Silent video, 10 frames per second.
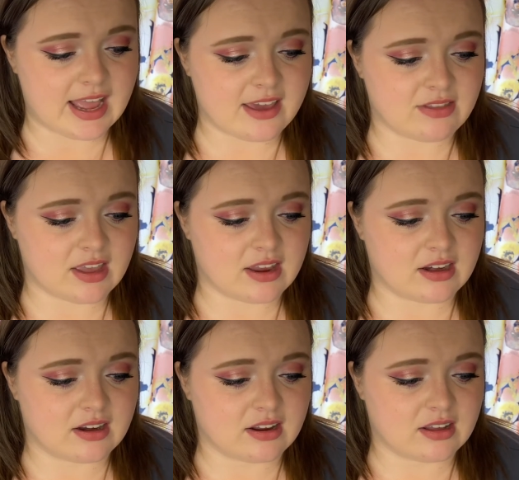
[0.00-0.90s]
and
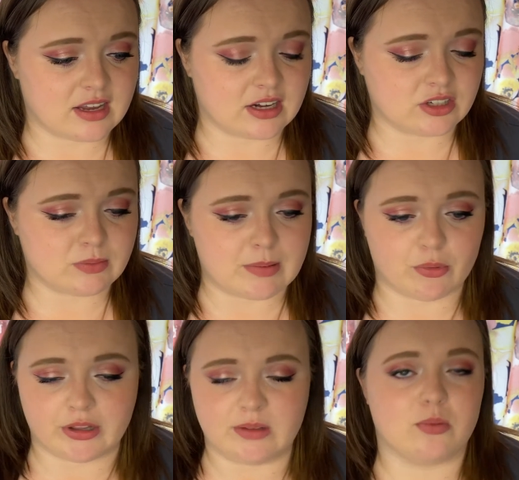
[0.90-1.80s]
then getting to my
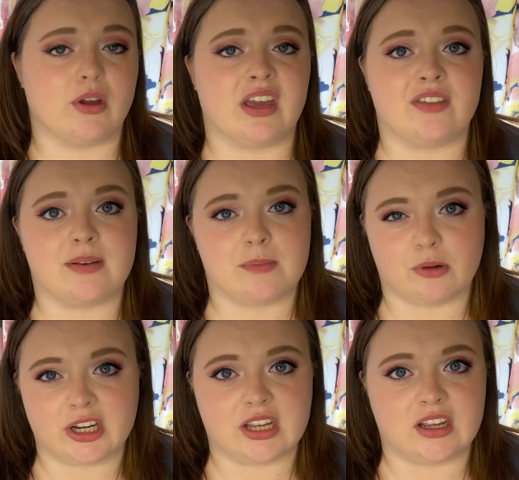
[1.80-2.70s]
boiling point and then
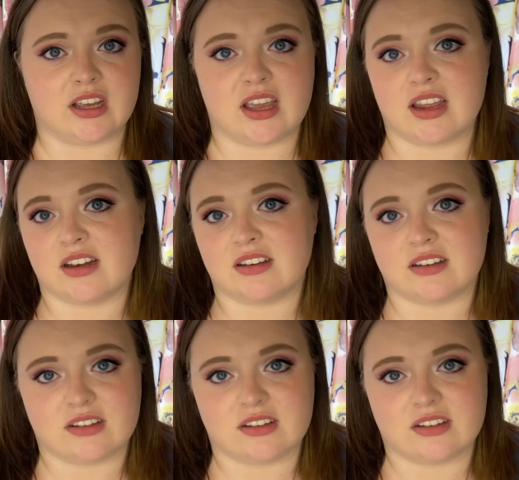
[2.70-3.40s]
breaking and